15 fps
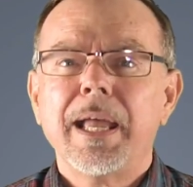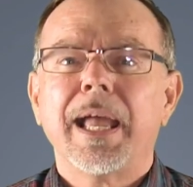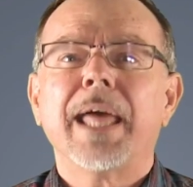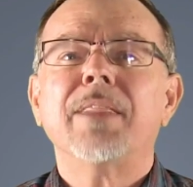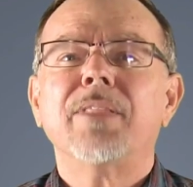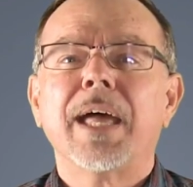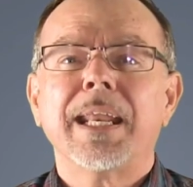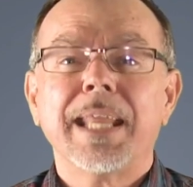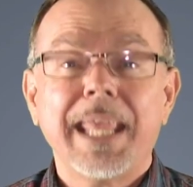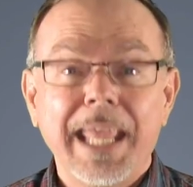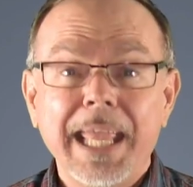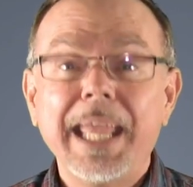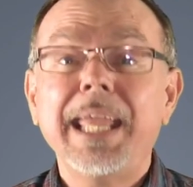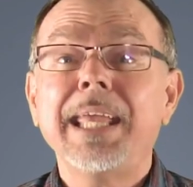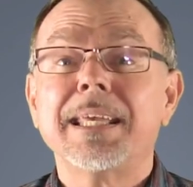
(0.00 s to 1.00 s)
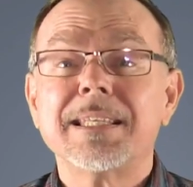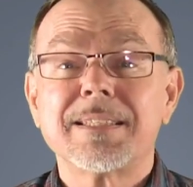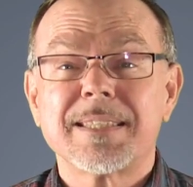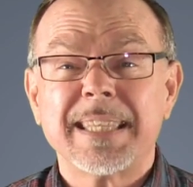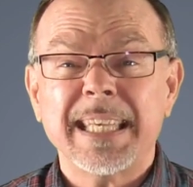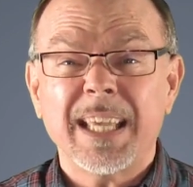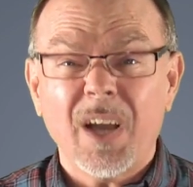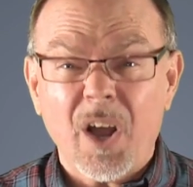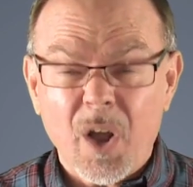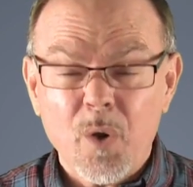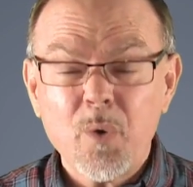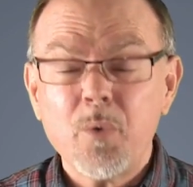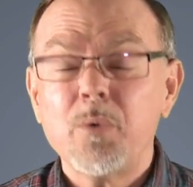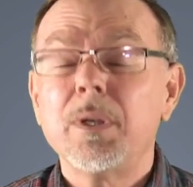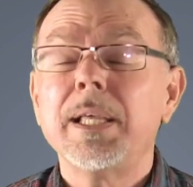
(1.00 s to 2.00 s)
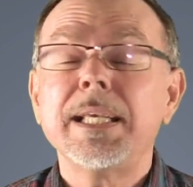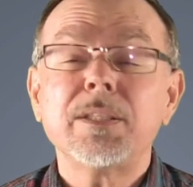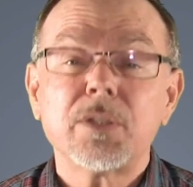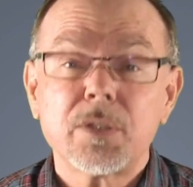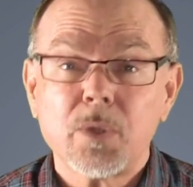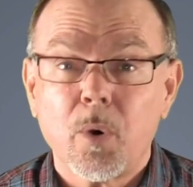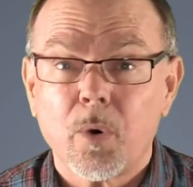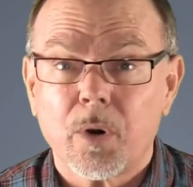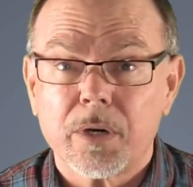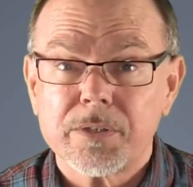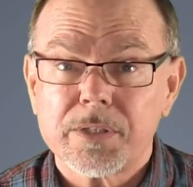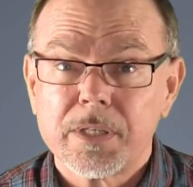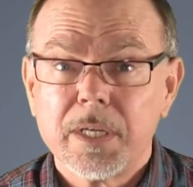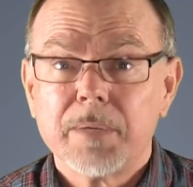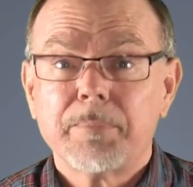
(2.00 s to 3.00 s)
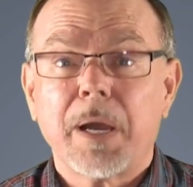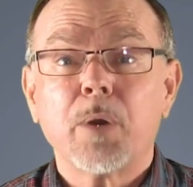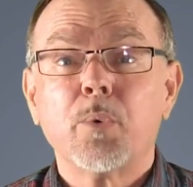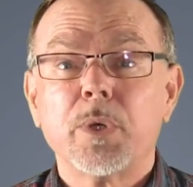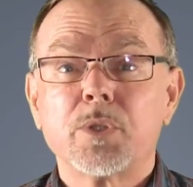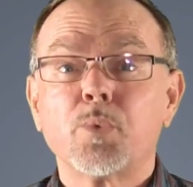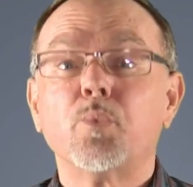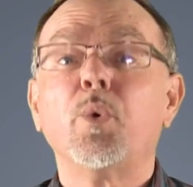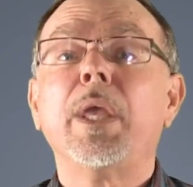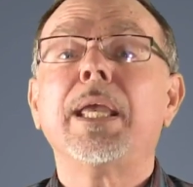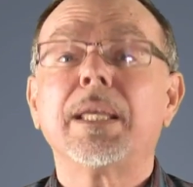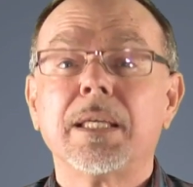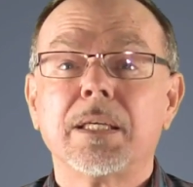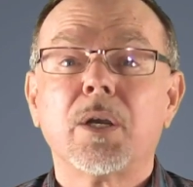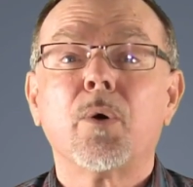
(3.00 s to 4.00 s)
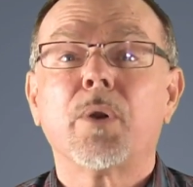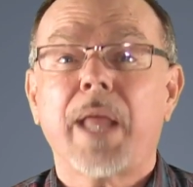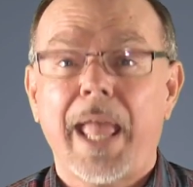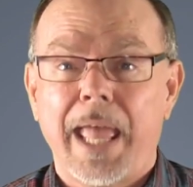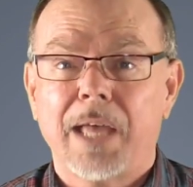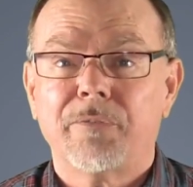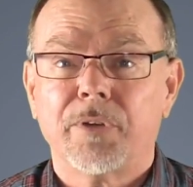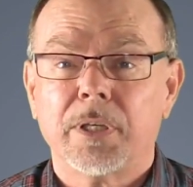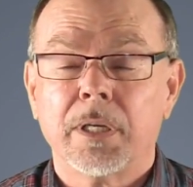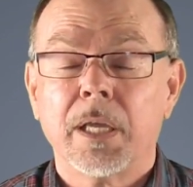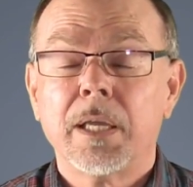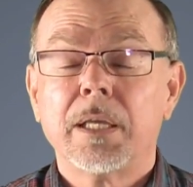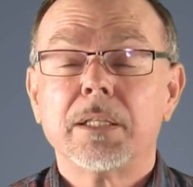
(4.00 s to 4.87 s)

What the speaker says: and that he is the only source by which we can go to heaven.